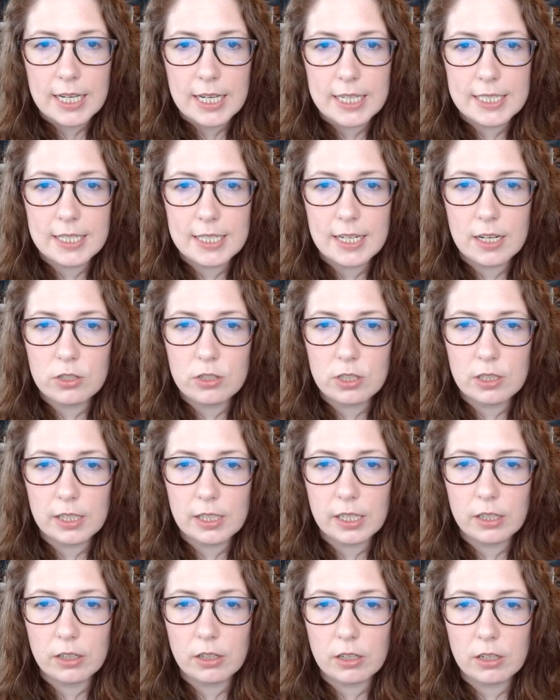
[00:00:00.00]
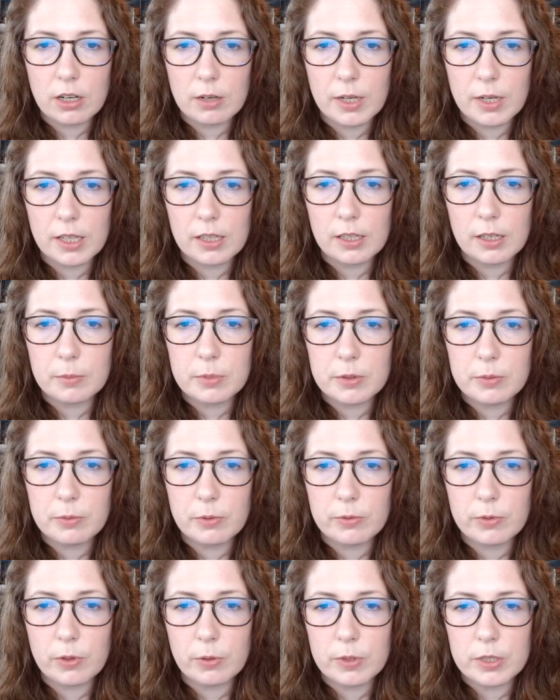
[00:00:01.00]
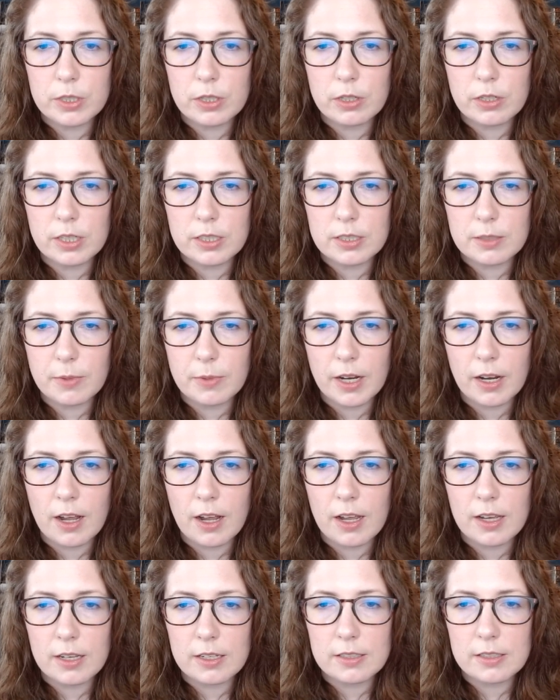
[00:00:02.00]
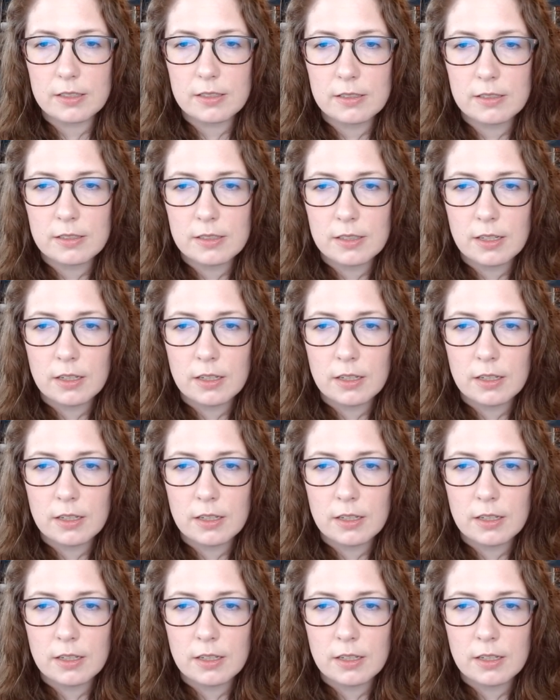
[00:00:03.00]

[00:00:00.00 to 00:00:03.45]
His attention lingered on my lips before returning to my eyes.